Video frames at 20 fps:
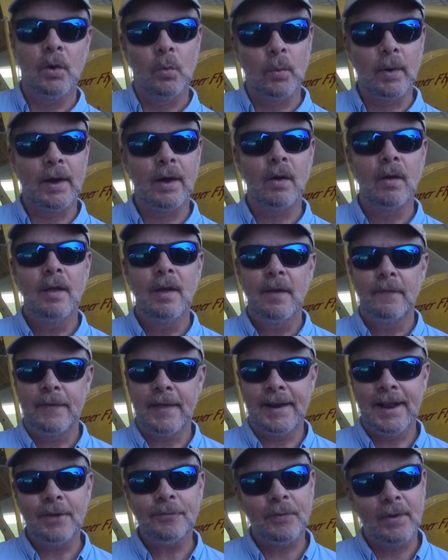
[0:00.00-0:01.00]
Well,
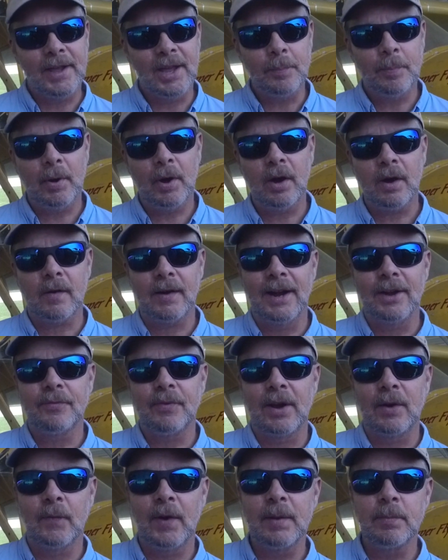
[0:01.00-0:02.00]
that FAA paragraph
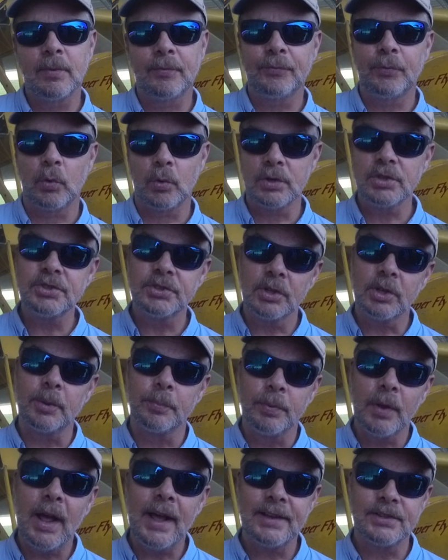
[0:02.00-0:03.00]
I read before still
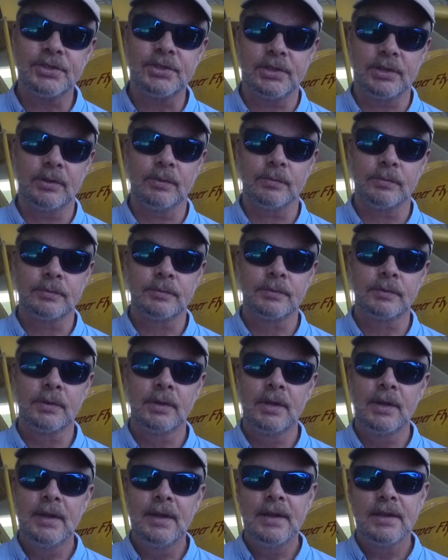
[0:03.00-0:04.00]
applies to you.
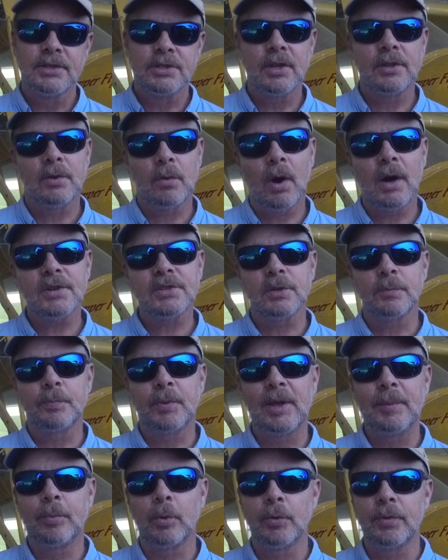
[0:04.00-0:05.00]
So there are some
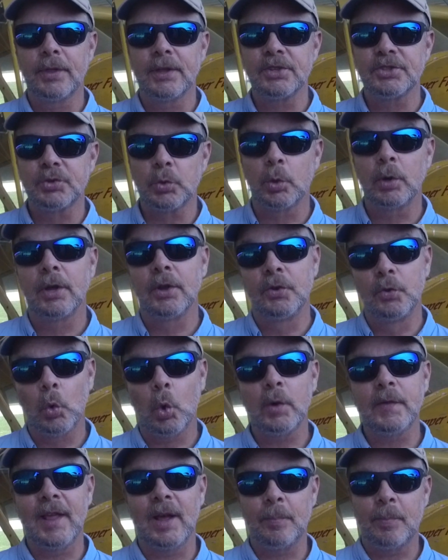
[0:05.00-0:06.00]
people that sort of
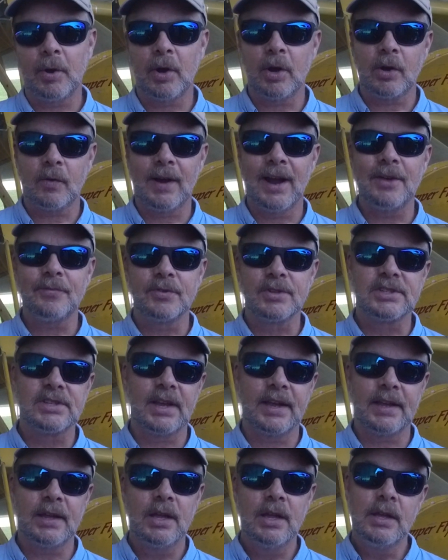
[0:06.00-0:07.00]
ignore that paragraph and
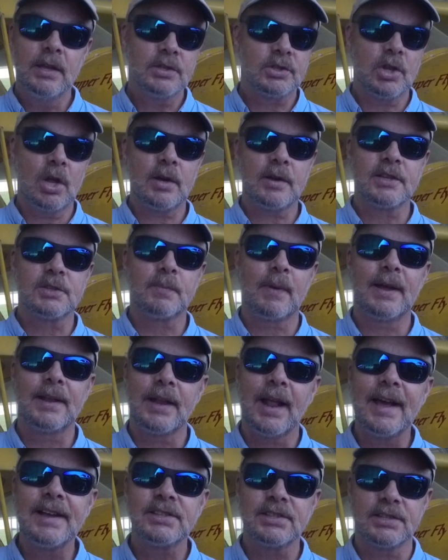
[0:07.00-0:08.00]
say, as long as my
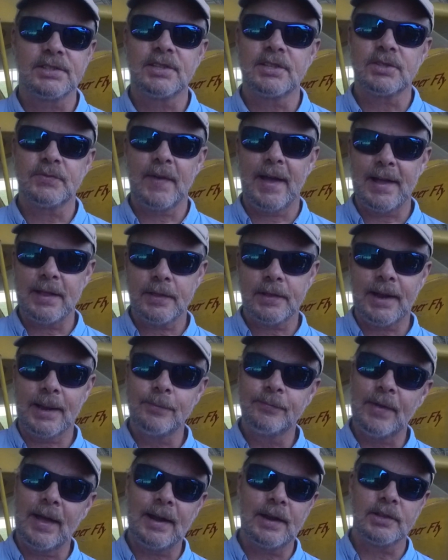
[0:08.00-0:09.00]
license is valid,
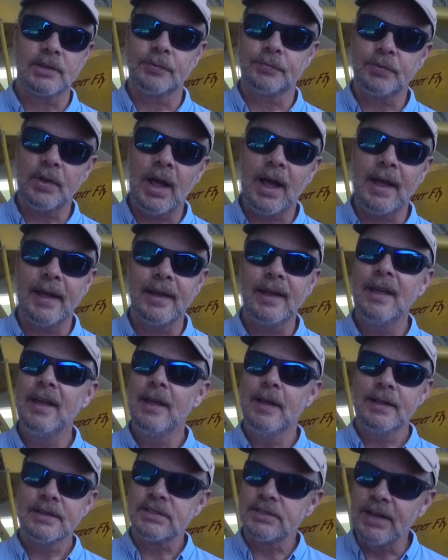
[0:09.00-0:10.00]
I'm valid to fly.
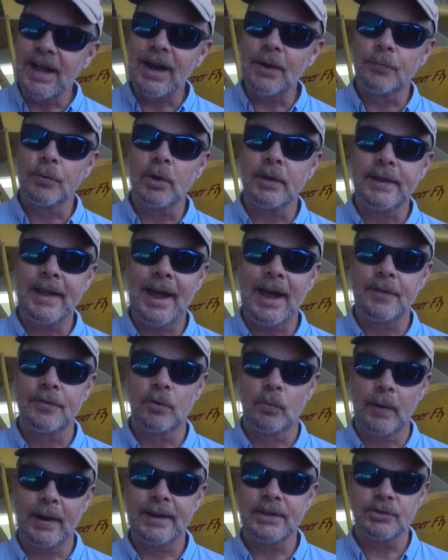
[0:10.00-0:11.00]
It's not really how
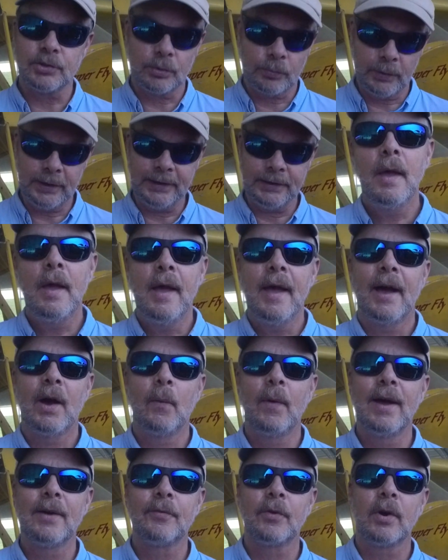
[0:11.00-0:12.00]
the regs are written.
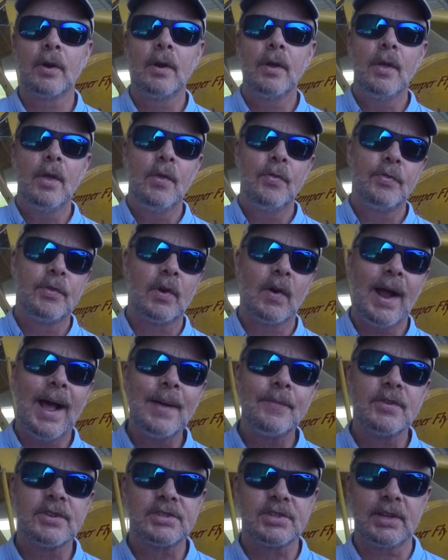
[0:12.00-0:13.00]
However, there
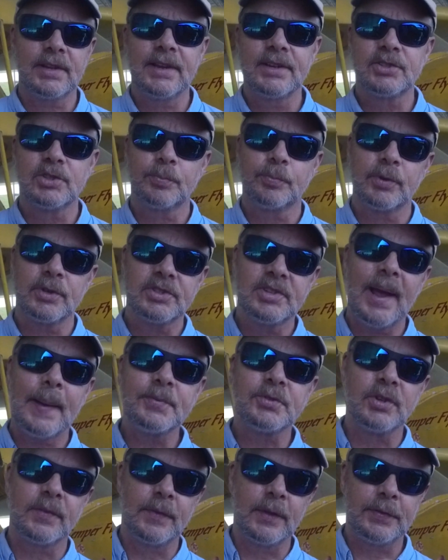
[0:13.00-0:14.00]
obviously is the
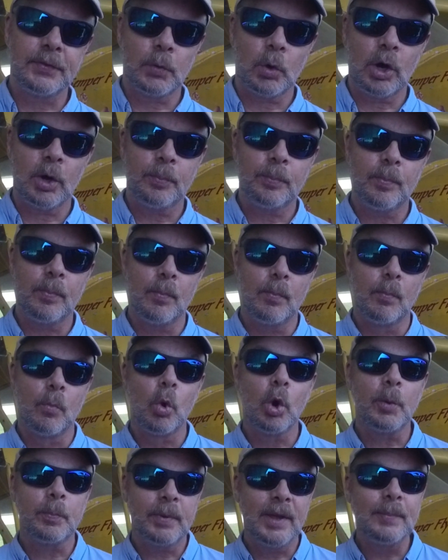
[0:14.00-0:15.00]
perception that there are
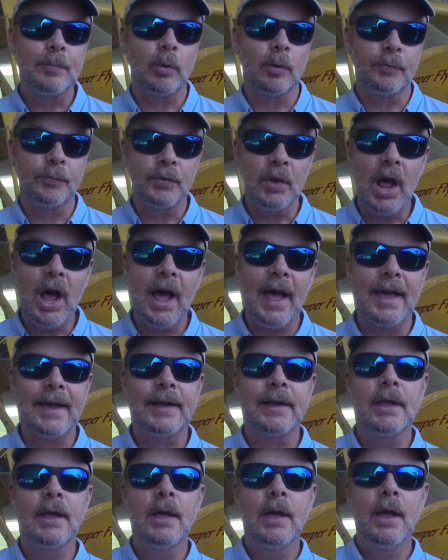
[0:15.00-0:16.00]
more people
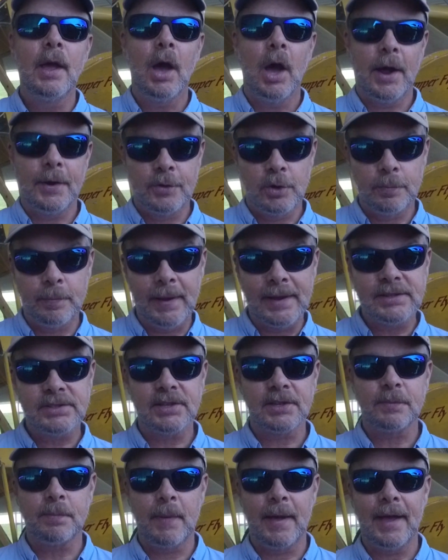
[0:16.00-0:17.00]
flying under
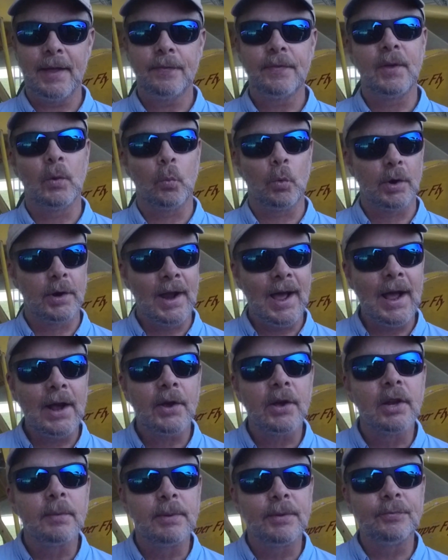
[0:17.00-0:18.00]
basic med that were not
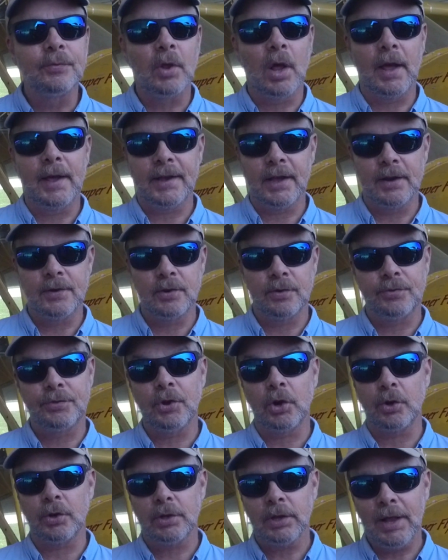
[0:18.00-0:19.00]
going to be flying under
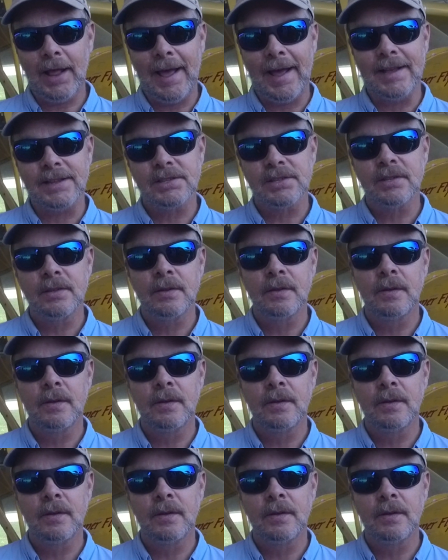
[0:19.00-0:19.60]
third class.